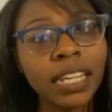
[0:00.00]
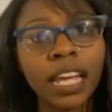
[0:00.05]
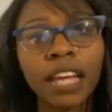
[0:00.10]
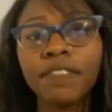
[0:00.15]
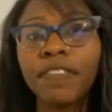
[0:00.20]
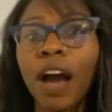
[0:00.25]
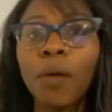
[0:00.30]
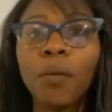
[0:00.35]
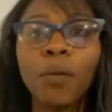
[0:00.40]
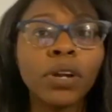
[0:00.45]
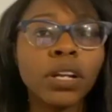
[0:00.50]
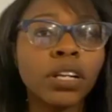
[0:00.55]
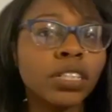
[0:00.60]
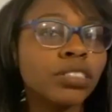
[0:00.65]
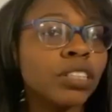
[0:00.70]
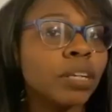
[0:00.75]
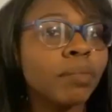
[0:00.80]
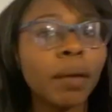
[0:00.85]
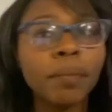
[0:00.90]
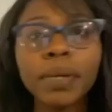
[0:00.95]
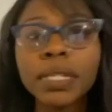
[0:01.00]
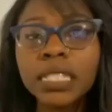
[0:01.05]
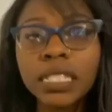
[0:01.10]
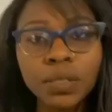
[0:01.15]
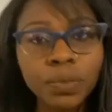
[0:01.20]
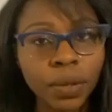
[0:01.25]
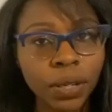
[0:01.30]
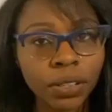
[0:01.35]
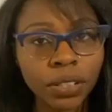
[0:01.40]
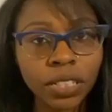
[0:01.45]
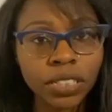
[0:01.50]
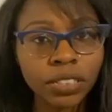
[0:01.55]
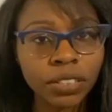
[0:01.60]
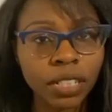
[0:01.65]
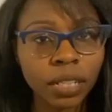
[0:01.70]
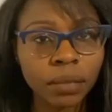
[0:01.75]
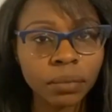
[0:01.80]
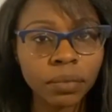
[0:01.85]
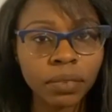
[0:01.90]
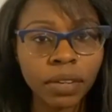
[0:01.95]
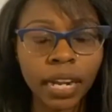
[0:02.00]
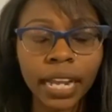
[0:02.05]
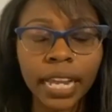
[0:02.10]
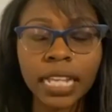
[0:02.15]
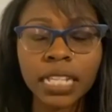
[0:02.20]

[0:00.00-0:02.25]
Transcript: If I went on a trip, my business went on a trip, right?